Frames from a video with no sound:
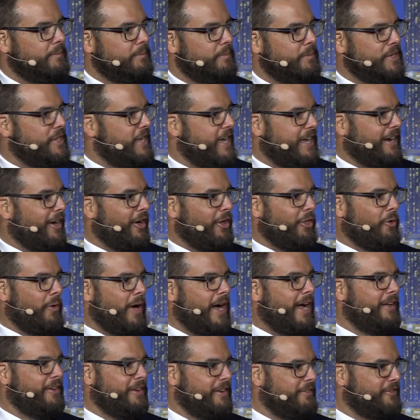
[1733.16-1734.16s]
But yet, all the
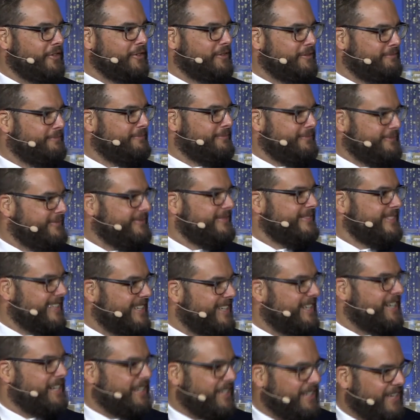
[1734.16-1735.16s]
while, never
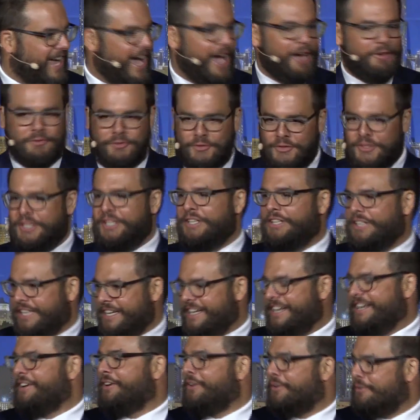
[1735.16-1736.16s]
actually
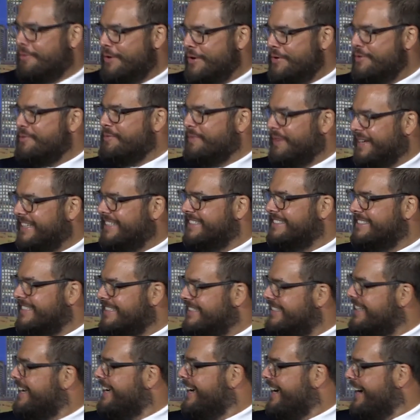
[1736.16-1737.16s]
cleaning her room, And he said,